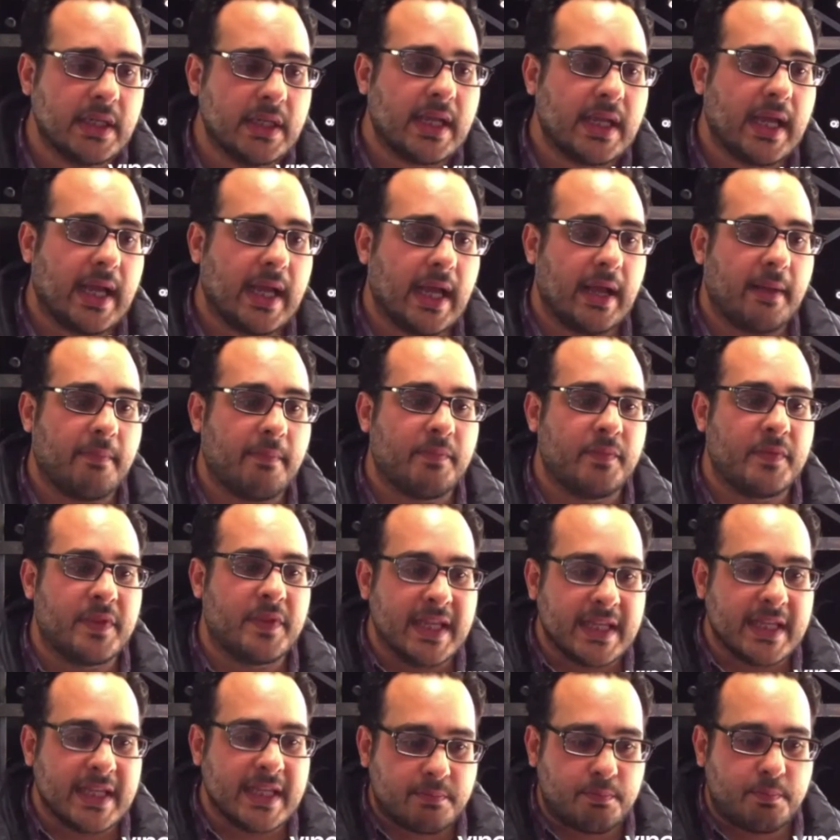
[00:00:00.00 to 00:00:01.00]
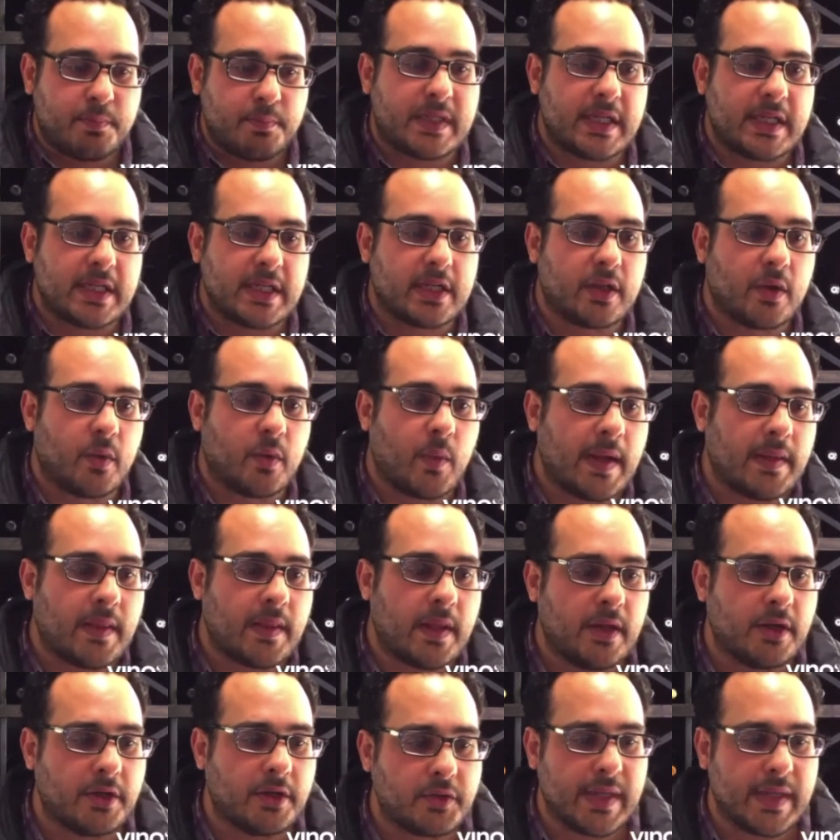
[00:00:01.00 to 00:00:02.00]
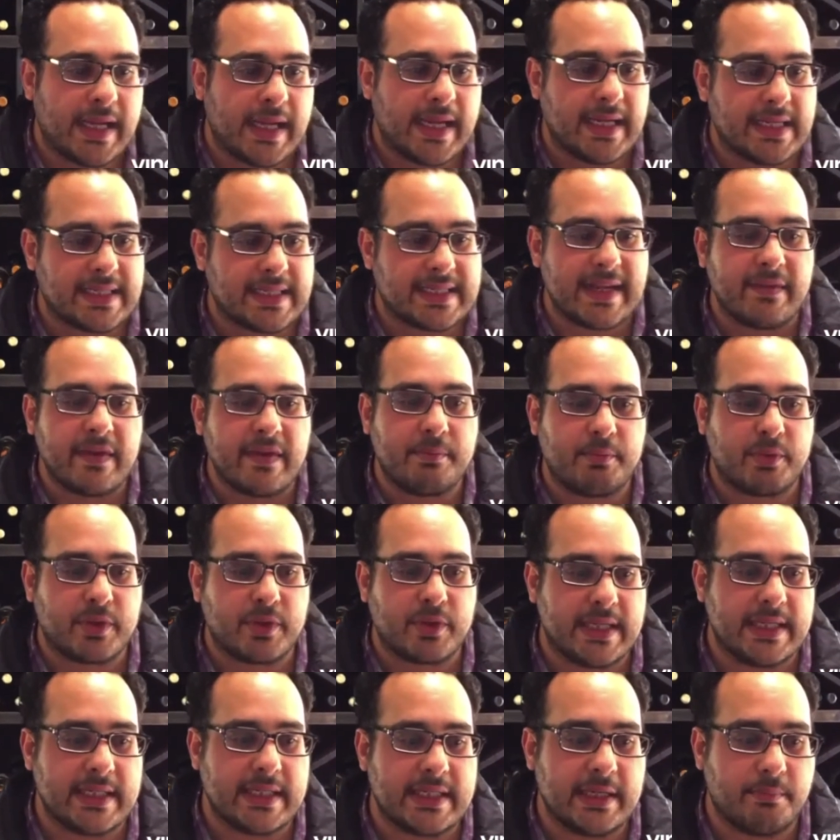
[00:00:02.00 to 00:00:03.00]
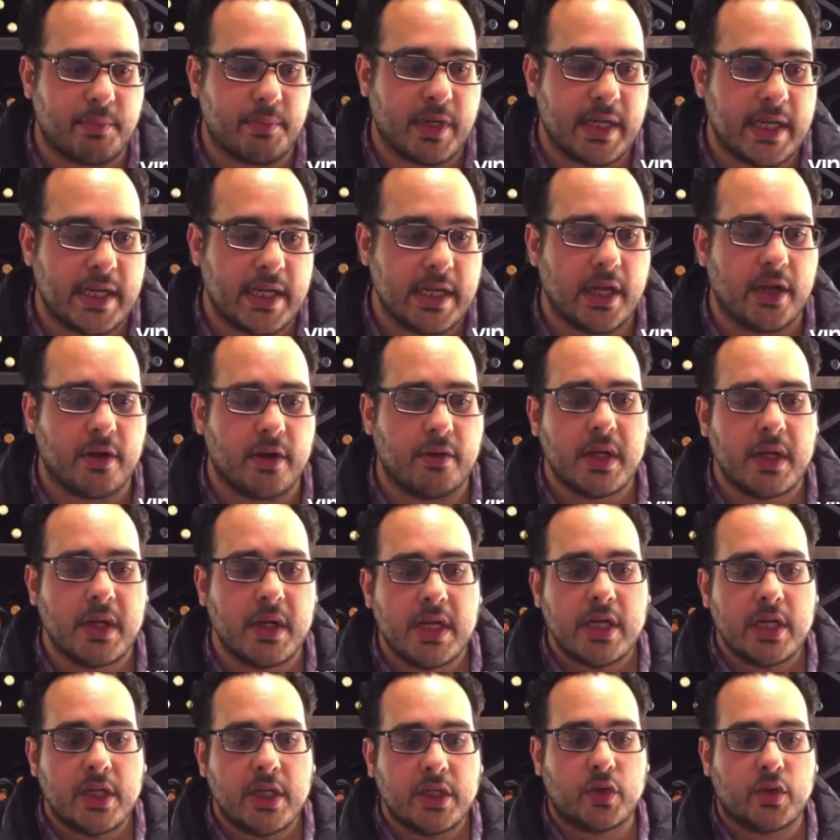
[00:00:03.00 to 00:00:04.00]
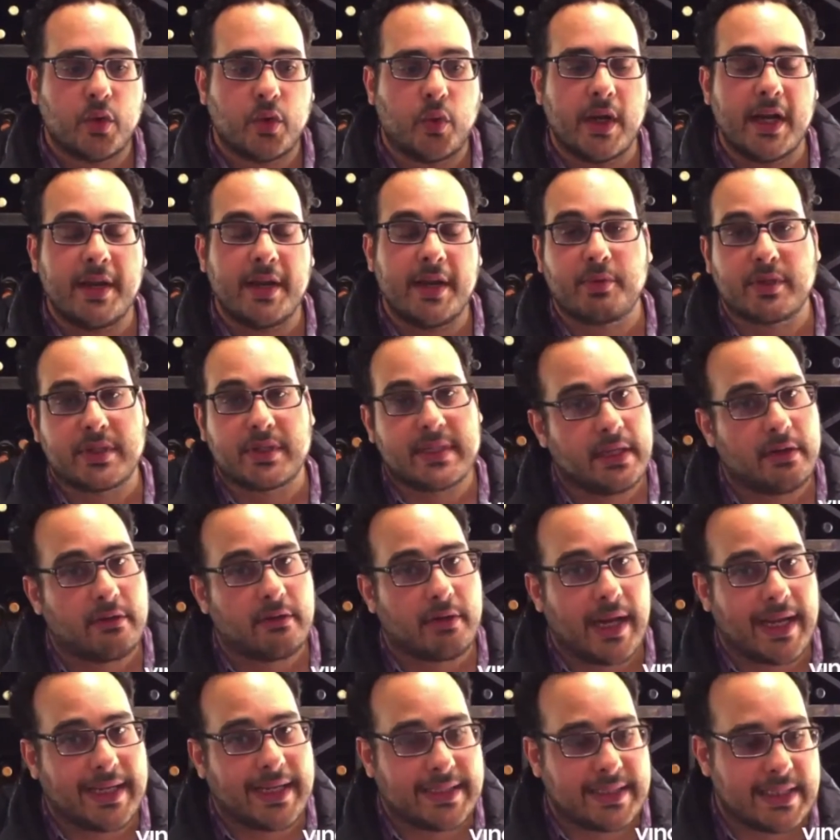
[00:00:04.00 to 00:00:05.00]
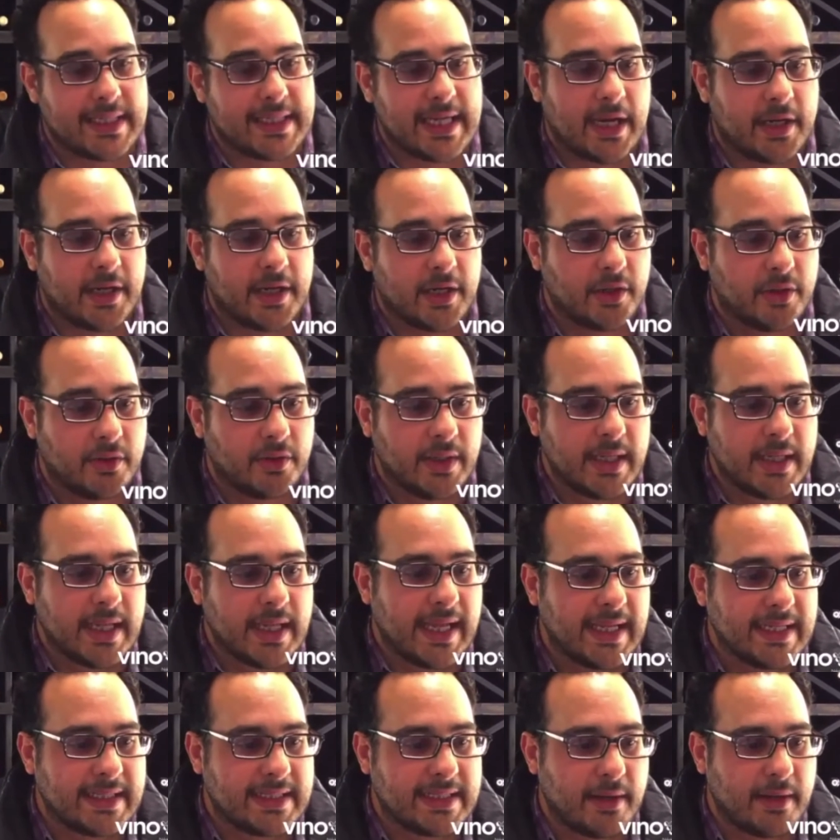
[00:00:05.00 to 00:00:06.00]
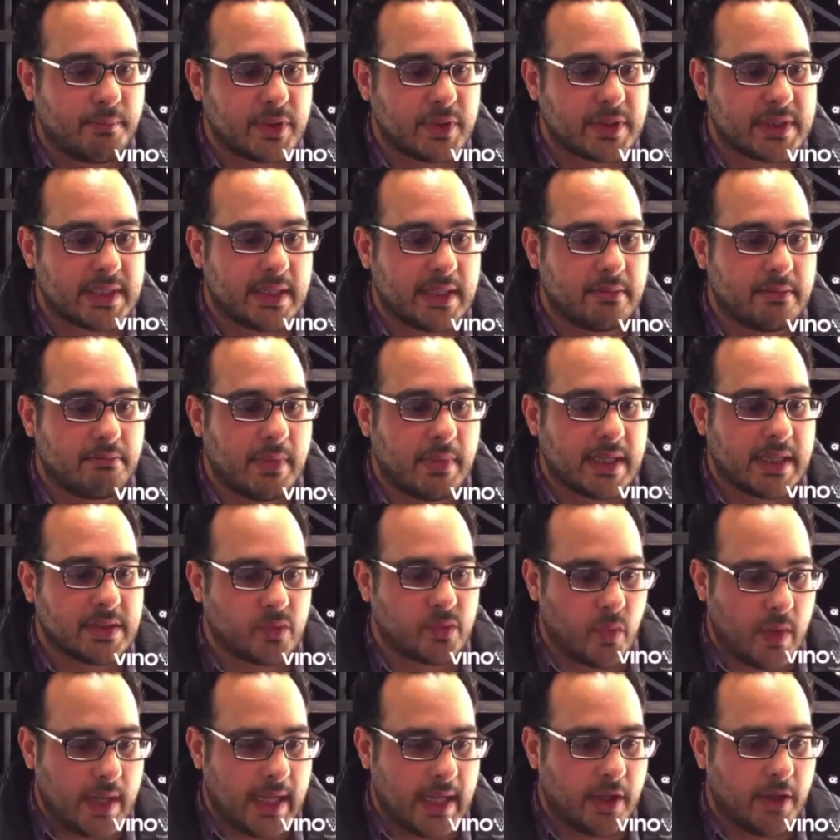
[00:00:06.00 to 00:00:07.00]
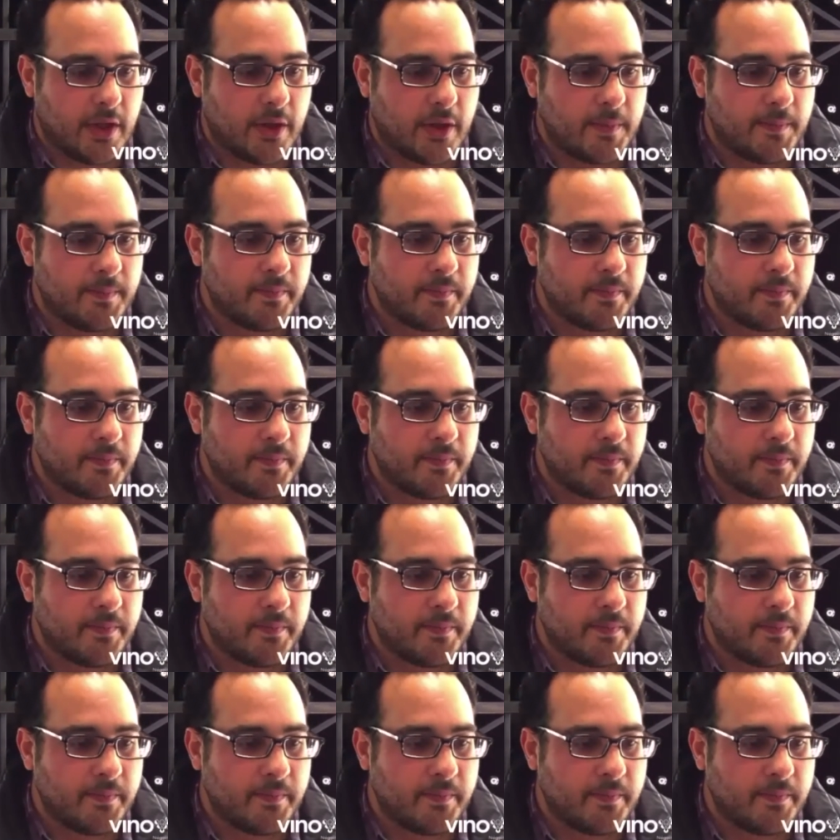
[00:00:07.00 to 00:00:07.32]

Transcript: Uh, this particular wine that you're drinking is 70% Tempranillo, 20% Graciano, and 10% Mazuelo.